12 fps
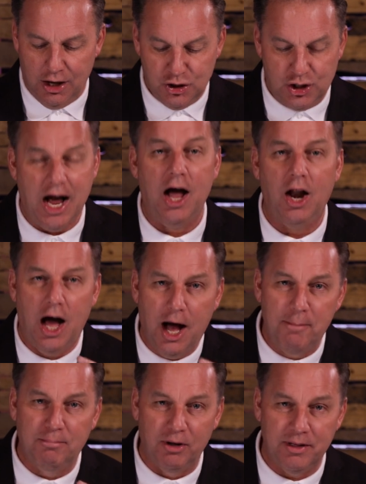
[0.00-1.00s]
shall
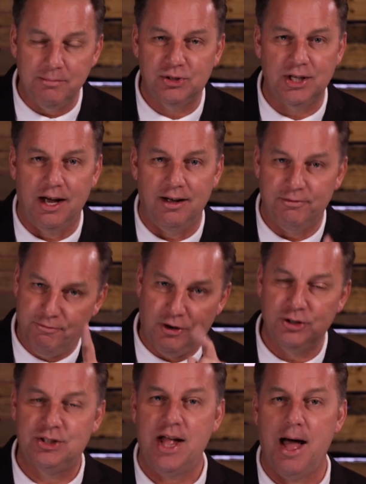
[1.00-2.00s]
humble themselves.
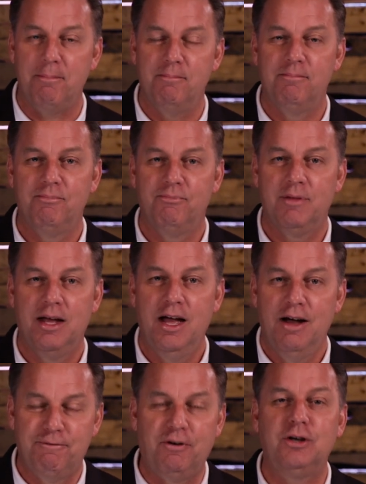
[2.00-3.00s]
First step.
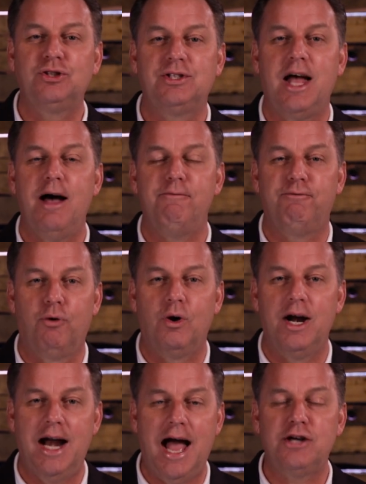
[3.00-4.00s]
First step
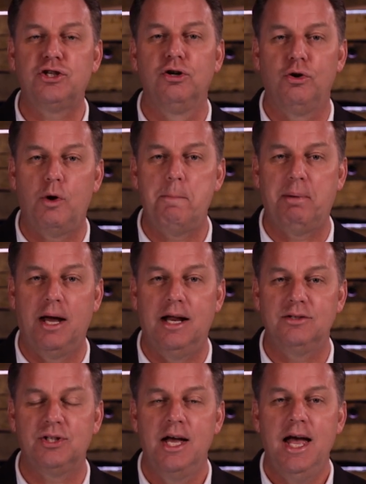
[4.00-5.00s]
for national
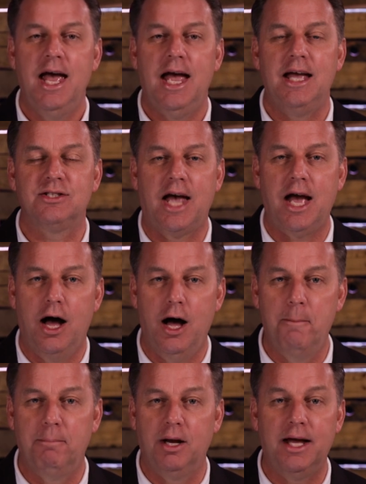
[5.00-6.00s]
repentance is a
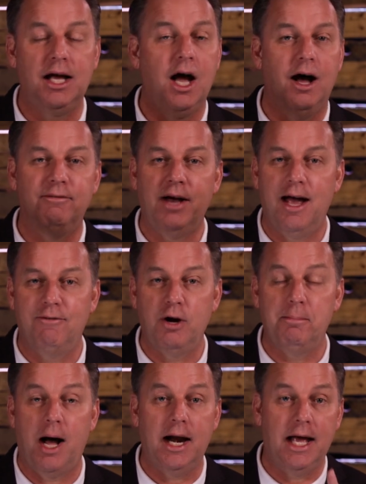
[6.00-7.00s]
humbling of
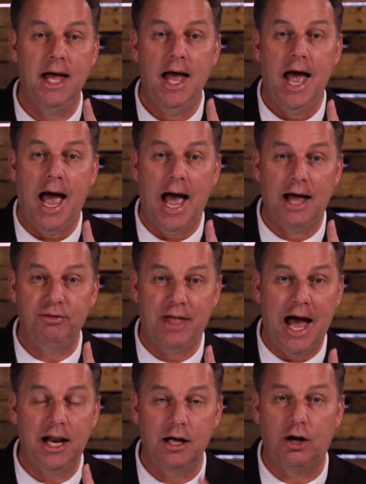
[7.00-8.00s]
everybody. And
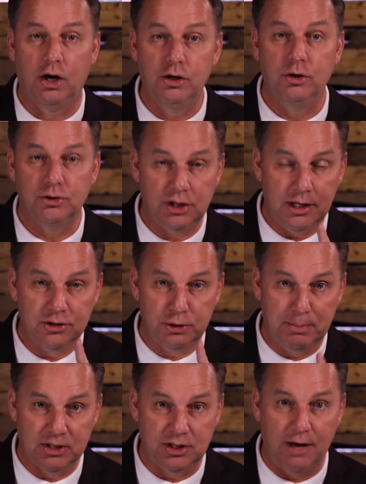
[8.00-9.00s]
that includes
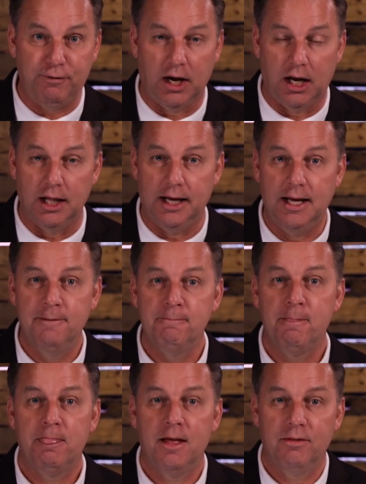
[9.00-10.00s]
specifically
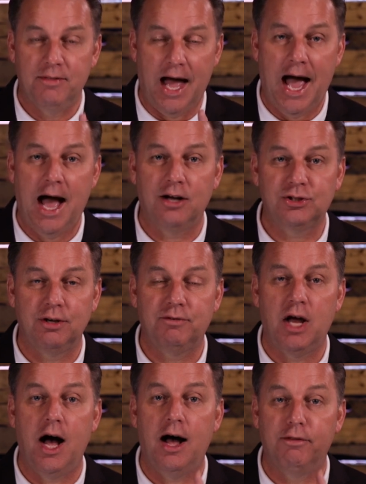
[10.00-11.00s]
the house
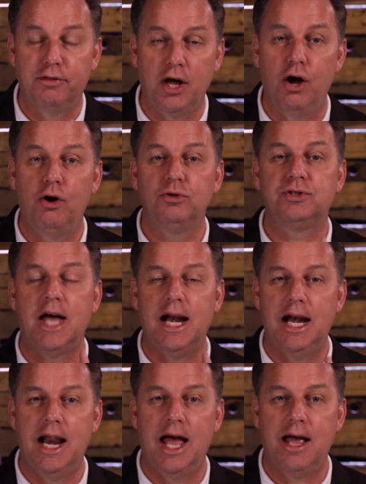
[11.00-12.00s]
of God, those
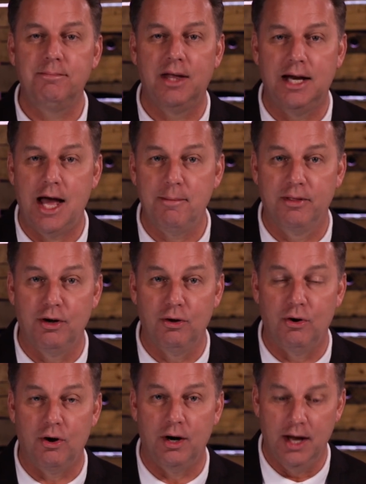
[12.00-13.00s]
that name the name of the
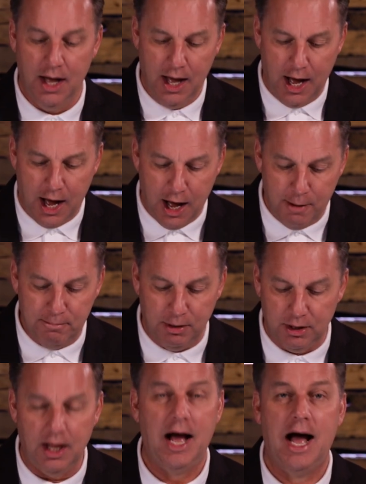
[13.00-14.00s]
Lord.
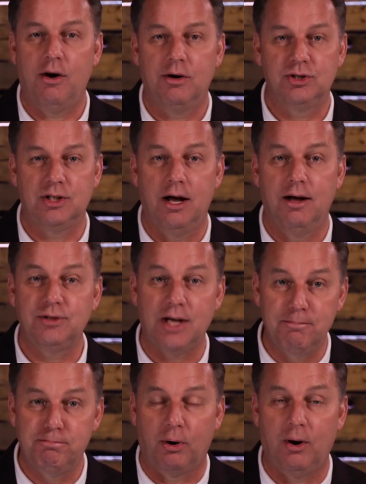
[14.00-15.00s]
Humble ourselves
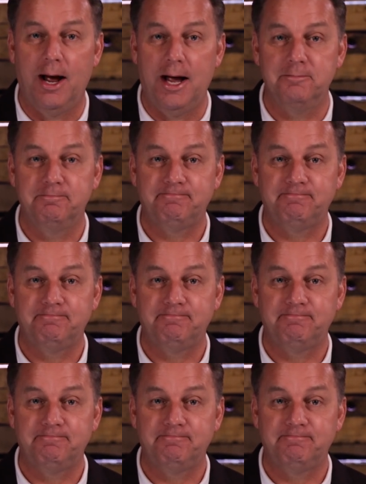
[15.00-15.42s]
and pray.